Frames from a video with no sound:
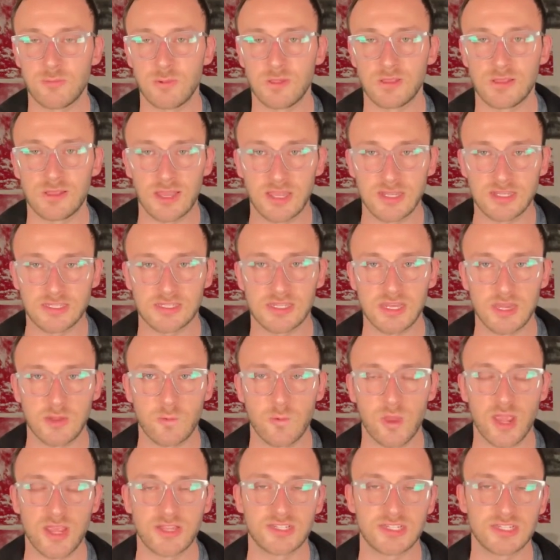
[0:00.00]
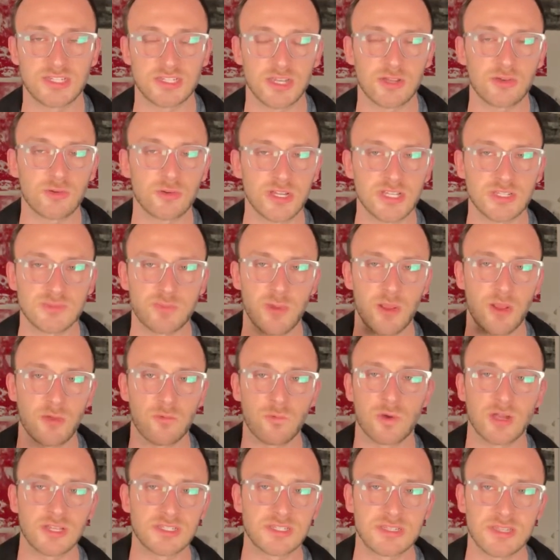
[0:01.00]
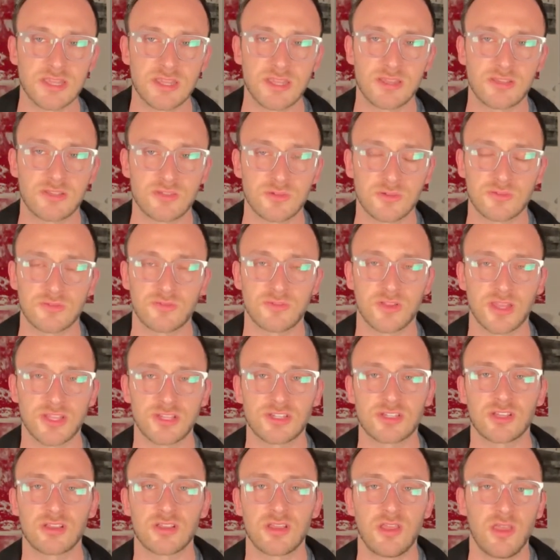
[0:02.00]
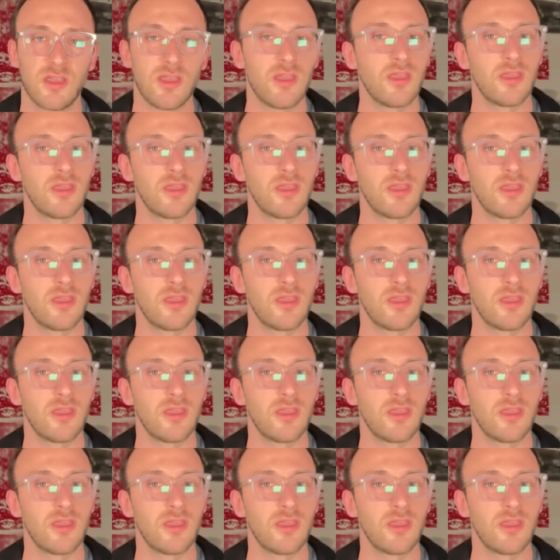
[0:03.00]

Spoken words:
We liked seeing wages increase, but it was leading to inflation.